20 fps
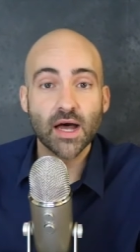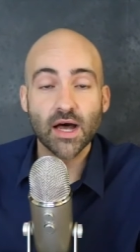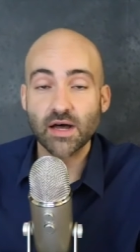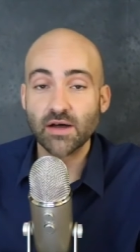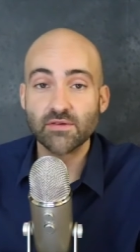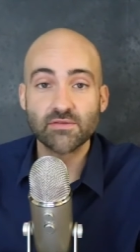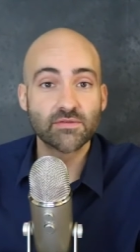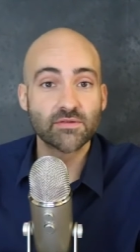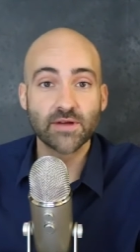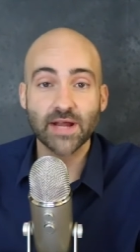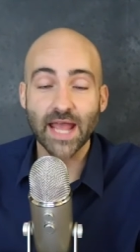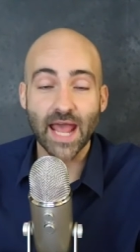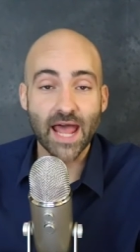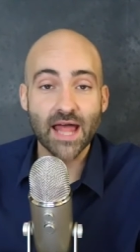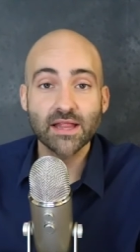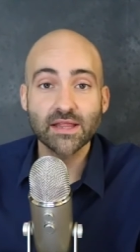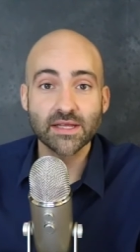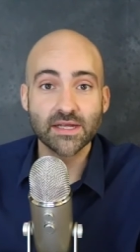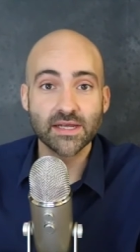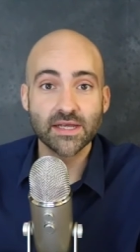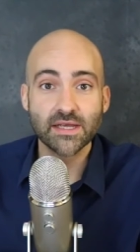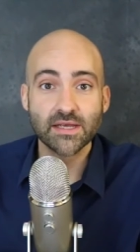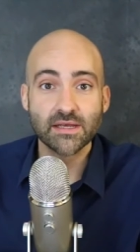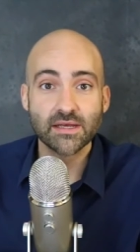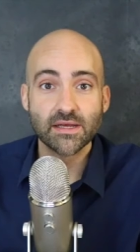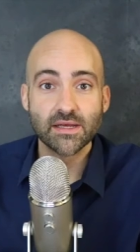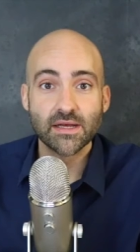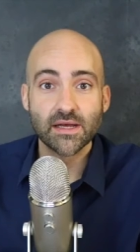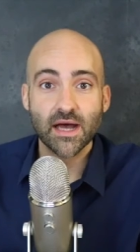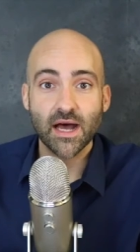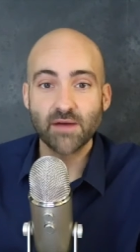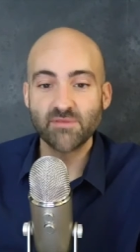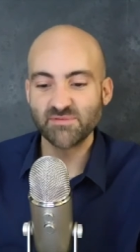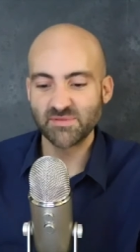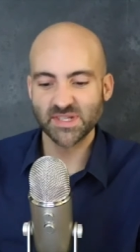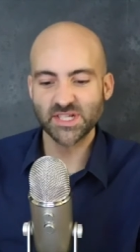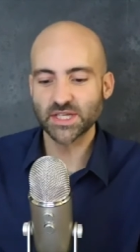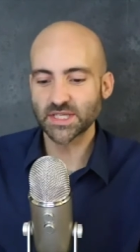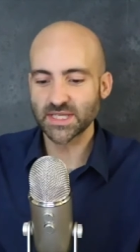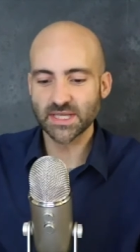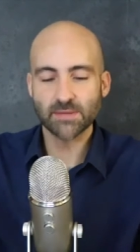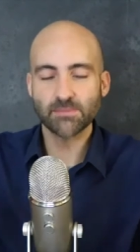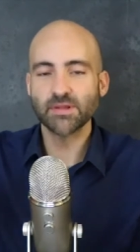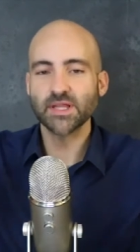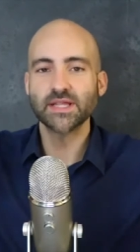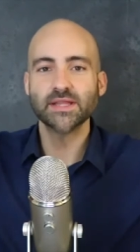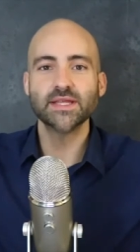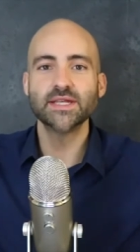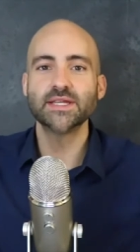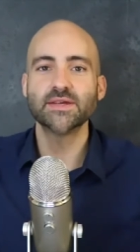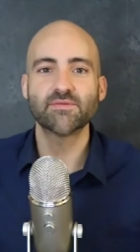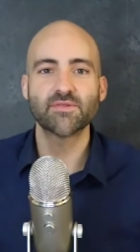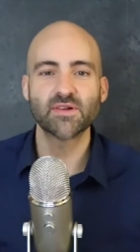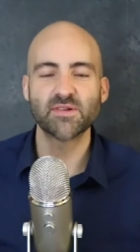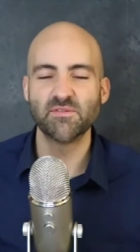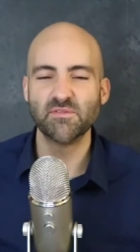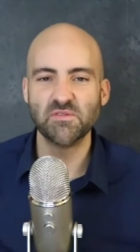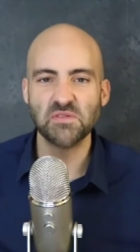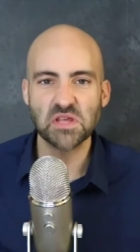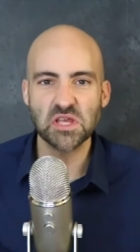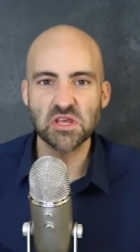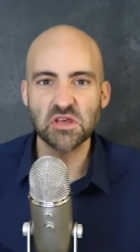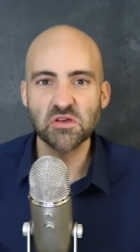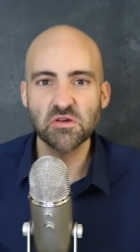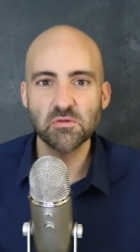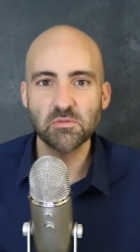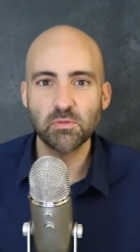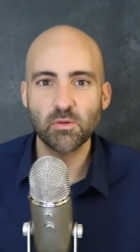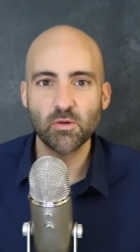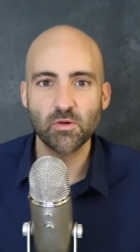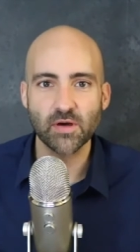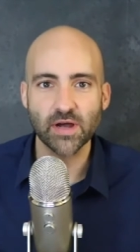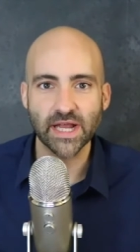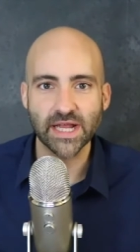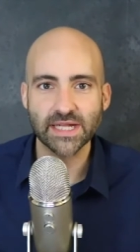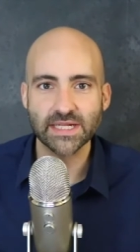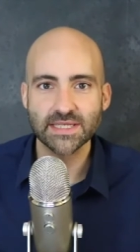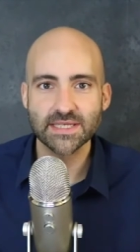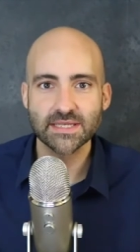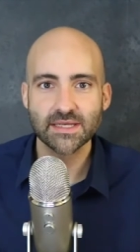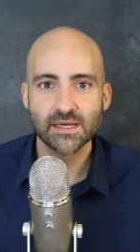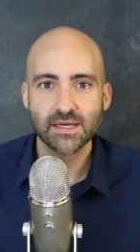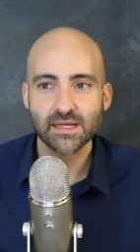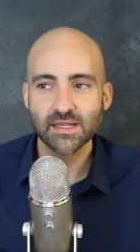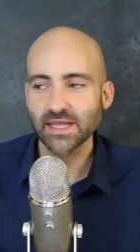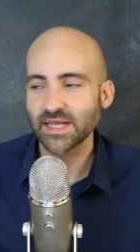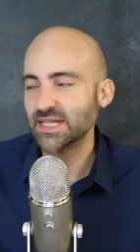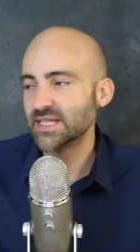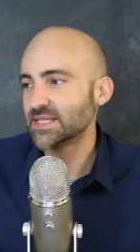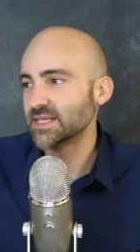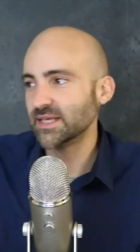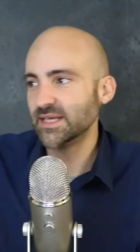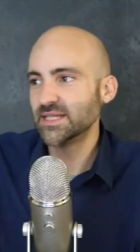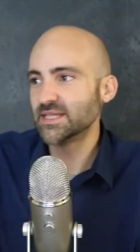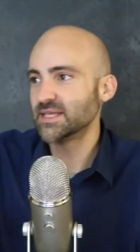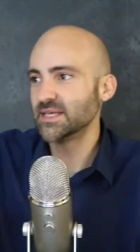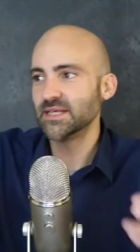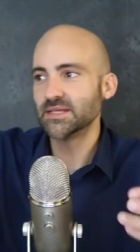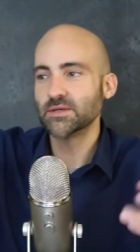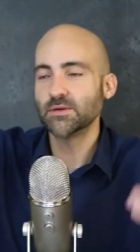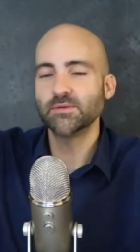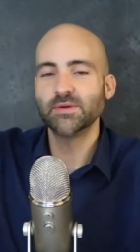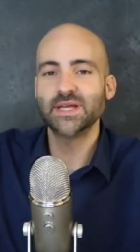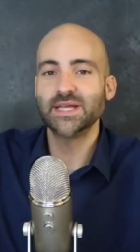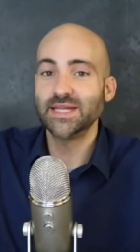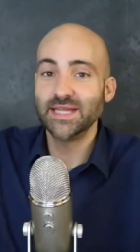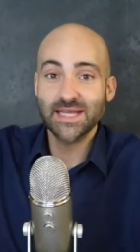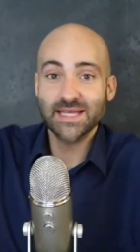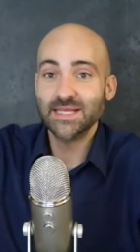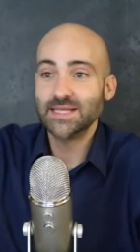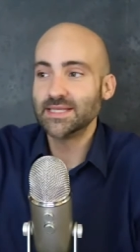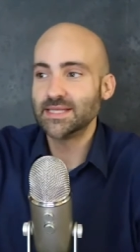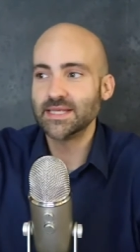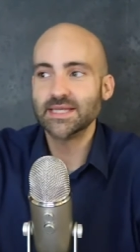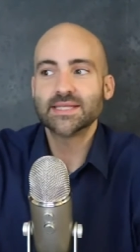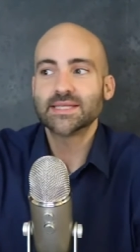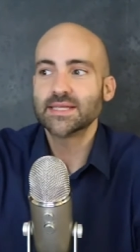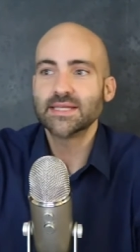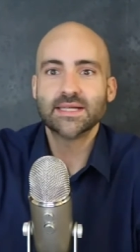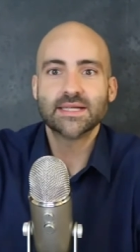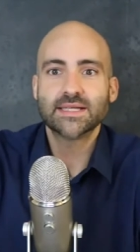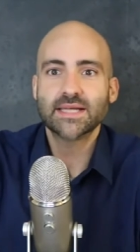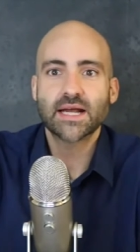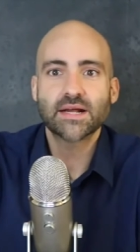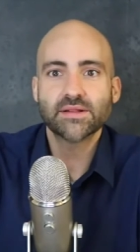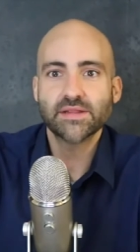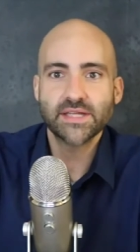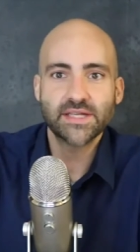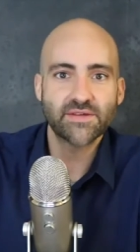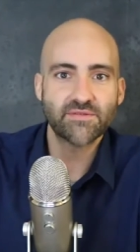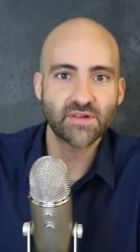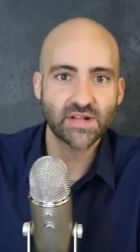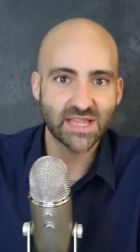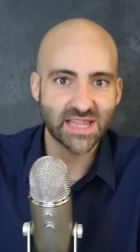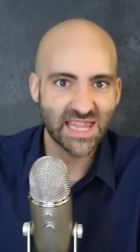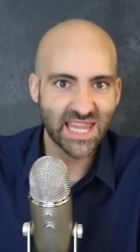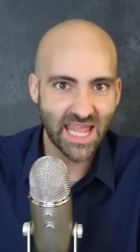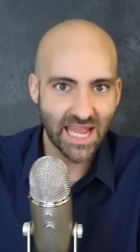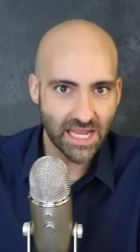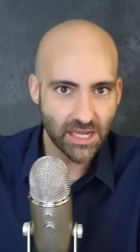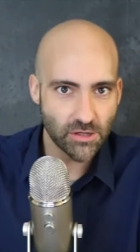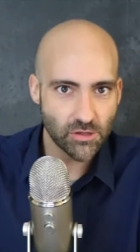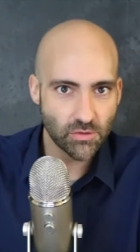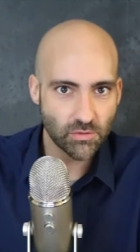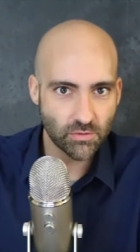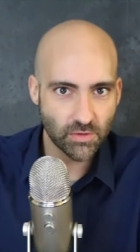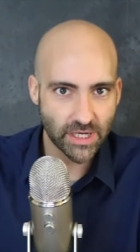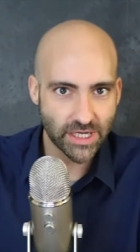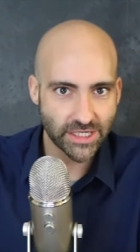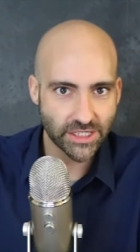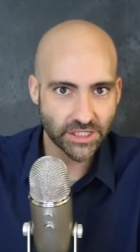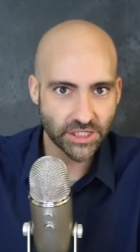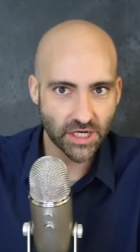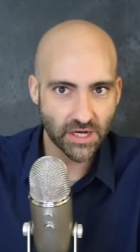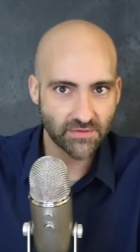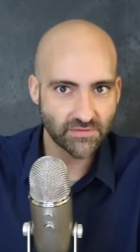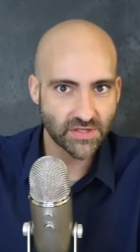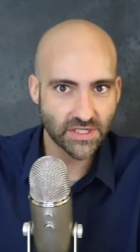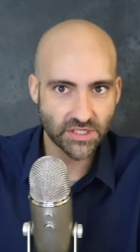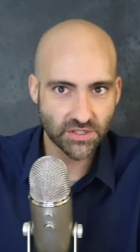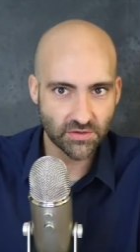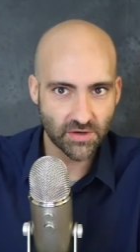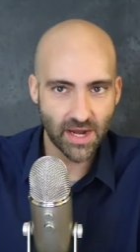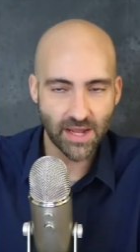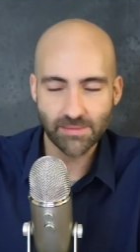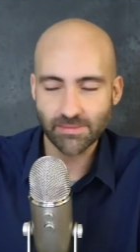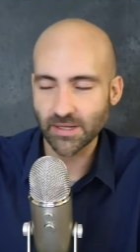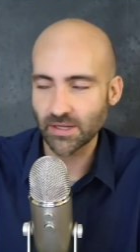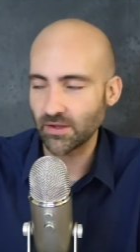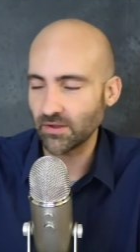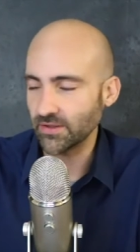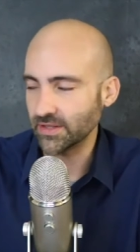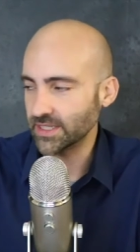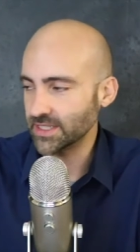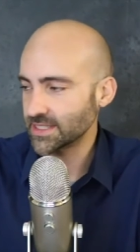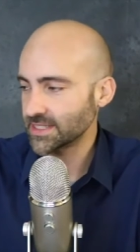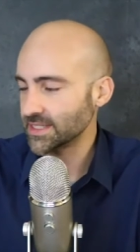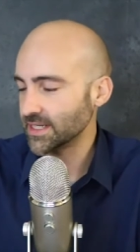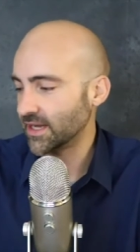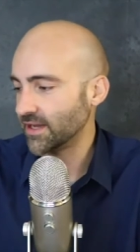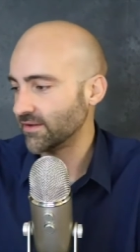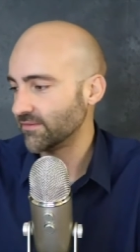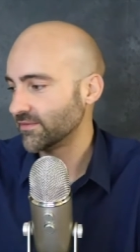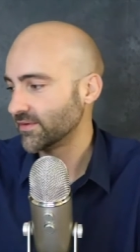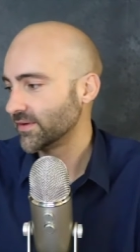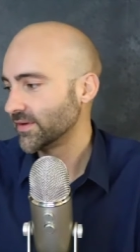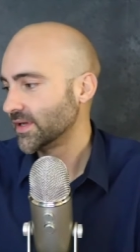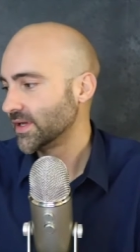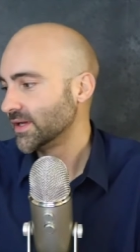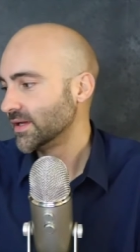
of reality, of just a completely different viewpoint. Like it's an entirely different language of describing all this stuff.